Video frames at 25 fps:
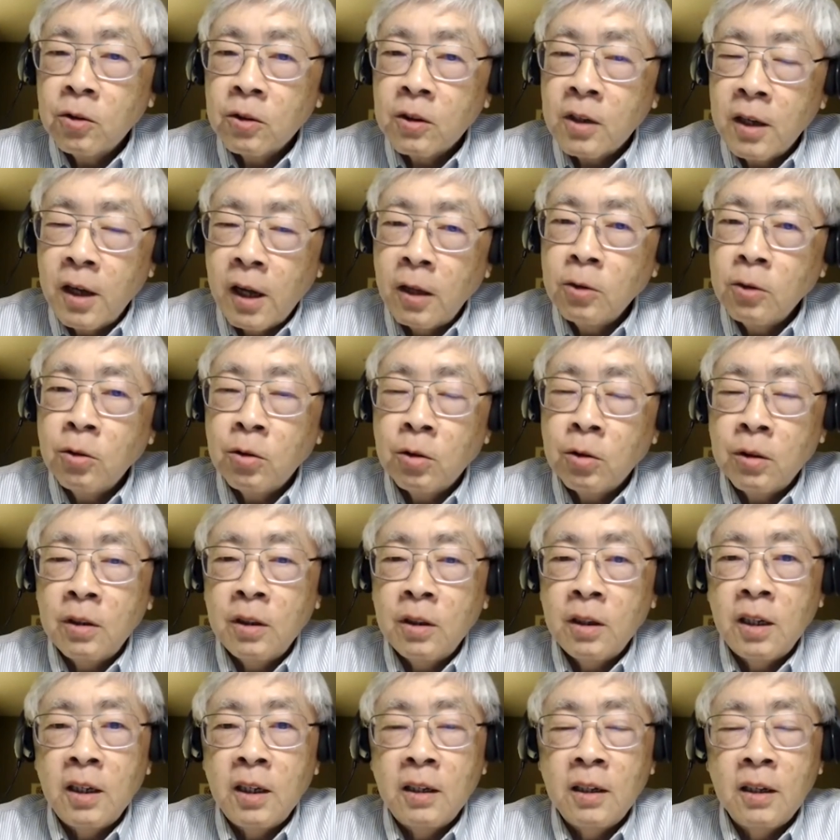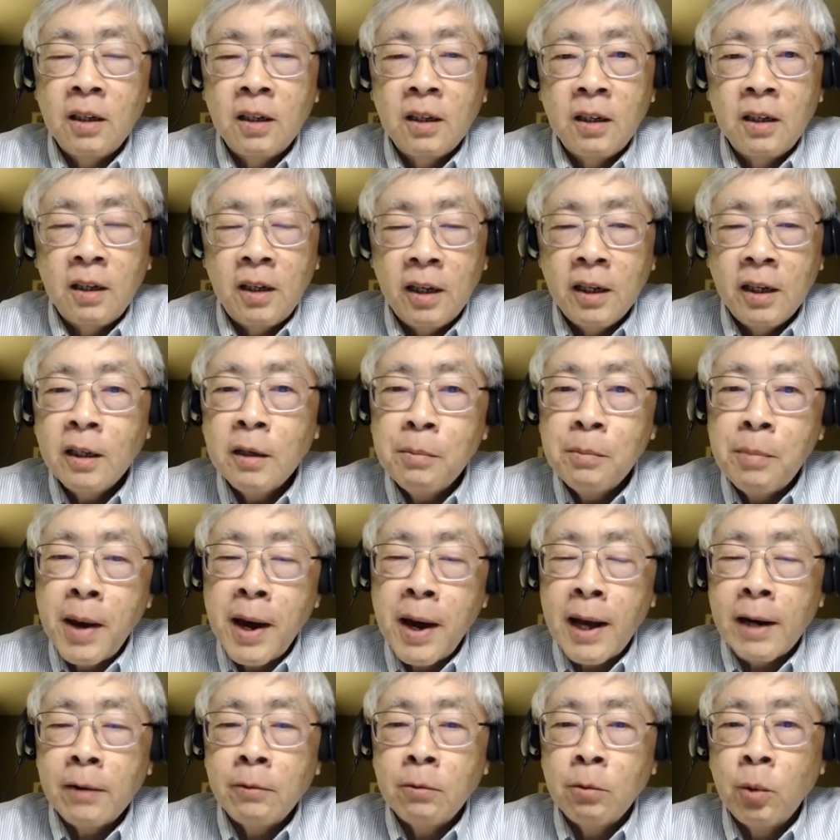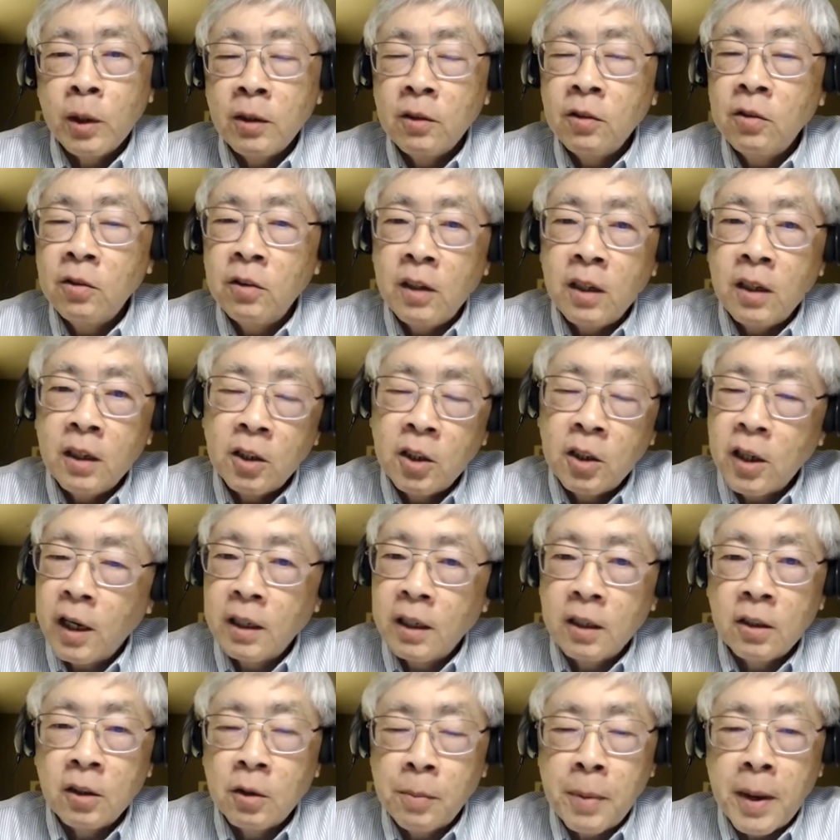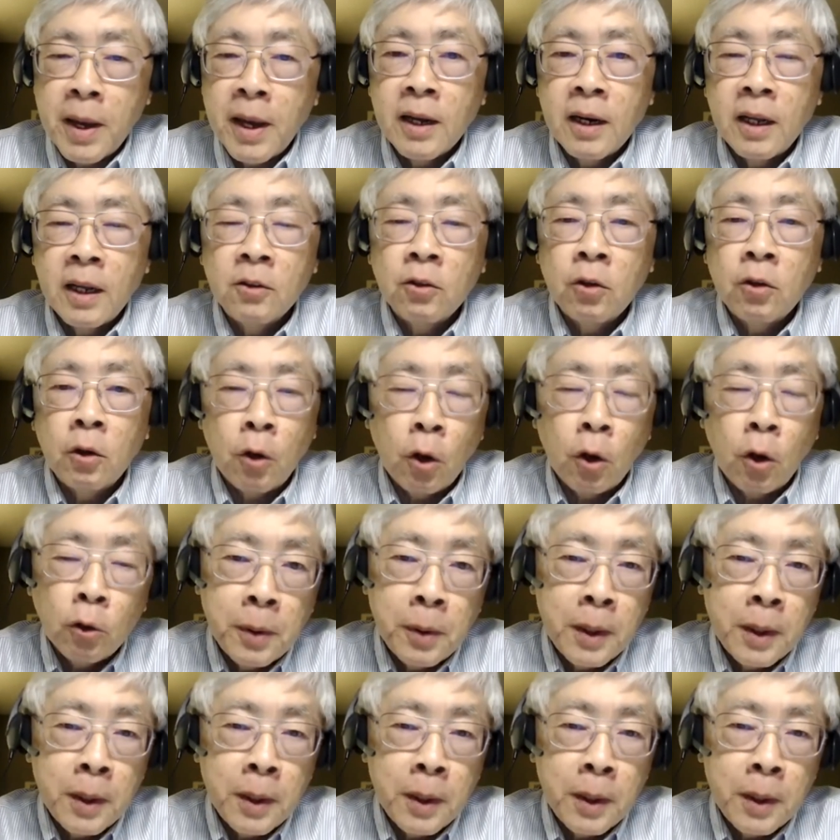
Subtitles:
are culturally incompatible with what you see in China and Japan. And so those